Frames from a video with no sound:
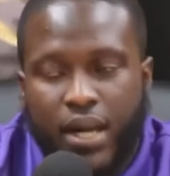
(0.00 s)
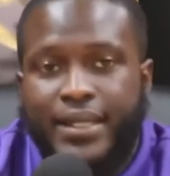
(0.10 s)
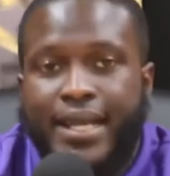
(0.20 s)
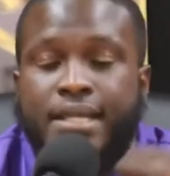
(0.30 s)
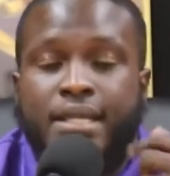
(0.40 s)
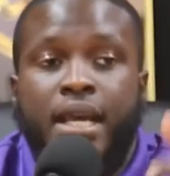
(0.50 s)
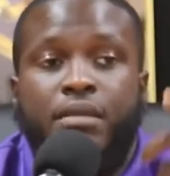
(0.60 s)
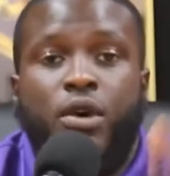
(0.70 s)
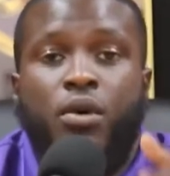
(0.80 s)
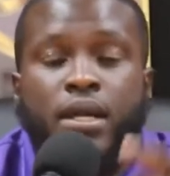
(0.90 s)
Right. That
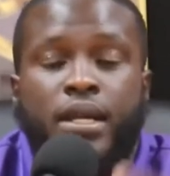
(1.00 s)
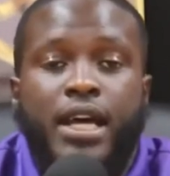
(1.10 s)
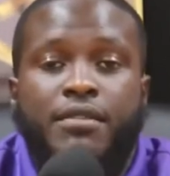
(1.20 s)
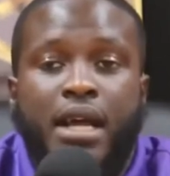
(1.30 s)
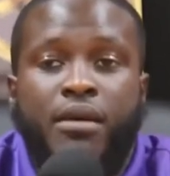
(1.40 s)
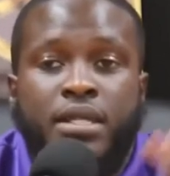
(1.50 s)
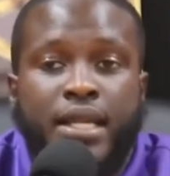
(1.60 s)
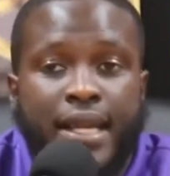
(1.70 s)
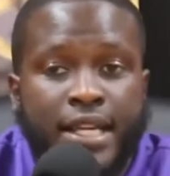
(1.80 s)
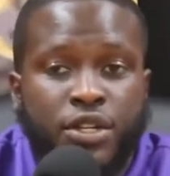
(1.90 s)
same golden calf that
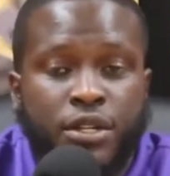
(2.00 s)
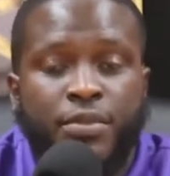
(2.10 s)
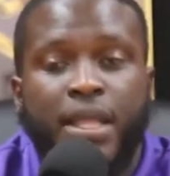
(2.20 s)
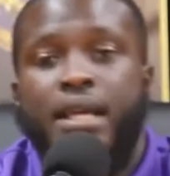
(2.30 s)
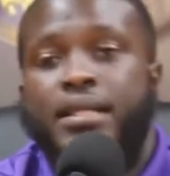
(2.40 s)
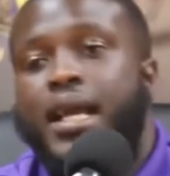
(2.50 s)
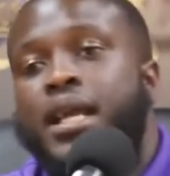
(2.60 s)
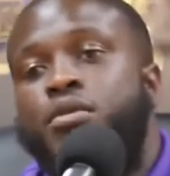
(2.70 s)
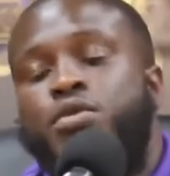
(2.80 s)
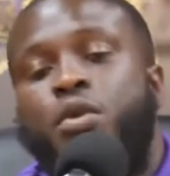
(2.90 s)
was in Egypt,
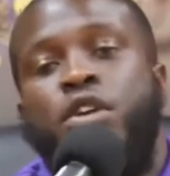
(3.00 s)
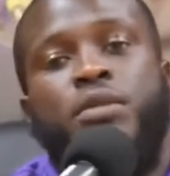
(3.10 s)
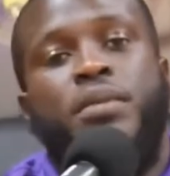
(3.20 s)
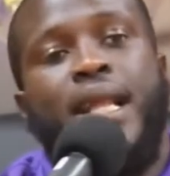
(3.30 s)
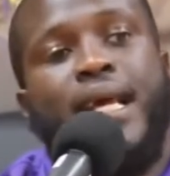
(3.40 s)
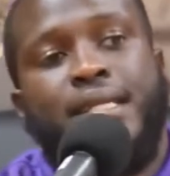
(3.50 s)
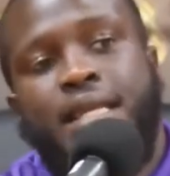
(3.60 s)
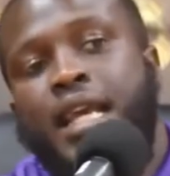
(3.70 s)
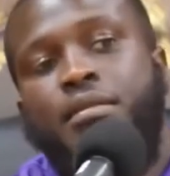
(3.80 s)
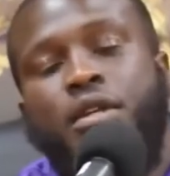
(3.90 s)
they was worshiping that
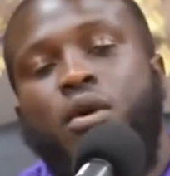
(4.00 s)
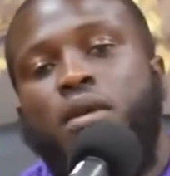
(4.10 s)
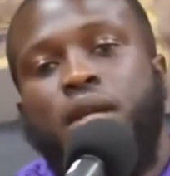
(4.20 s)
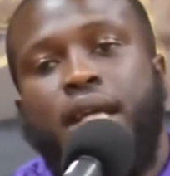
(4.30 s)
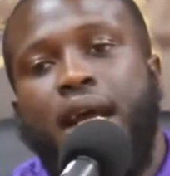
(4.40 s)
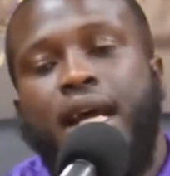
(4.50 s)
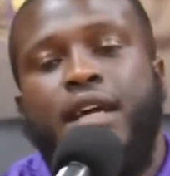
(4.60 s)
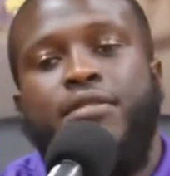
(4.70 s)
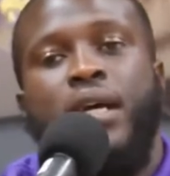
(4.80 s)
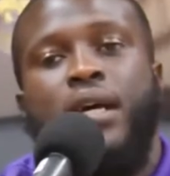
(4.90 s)
same golden
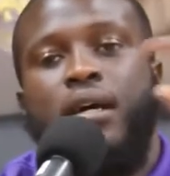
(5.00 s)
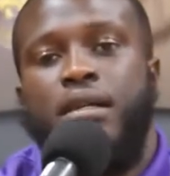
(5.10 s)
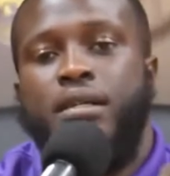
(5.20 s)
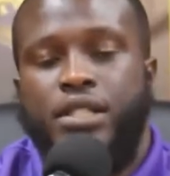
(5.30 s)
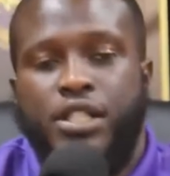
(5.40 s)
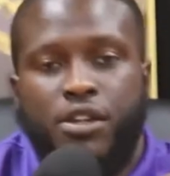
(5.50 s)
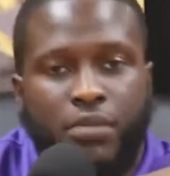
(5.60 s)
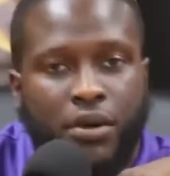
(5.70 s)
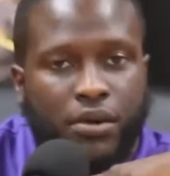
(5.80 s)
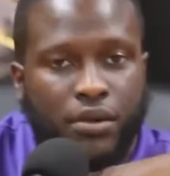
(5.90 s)
calf under
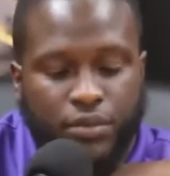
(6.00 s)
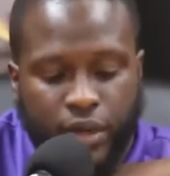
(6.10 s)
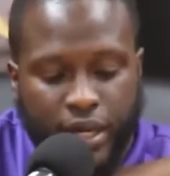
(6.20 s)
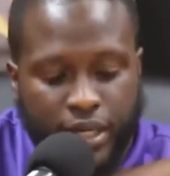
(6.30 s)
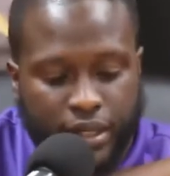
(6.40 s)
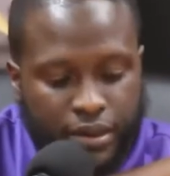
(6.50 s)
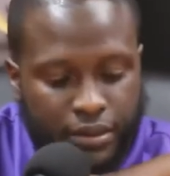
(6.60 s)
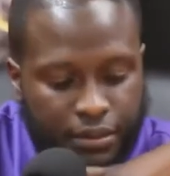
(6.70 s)
Jeroboam. Read.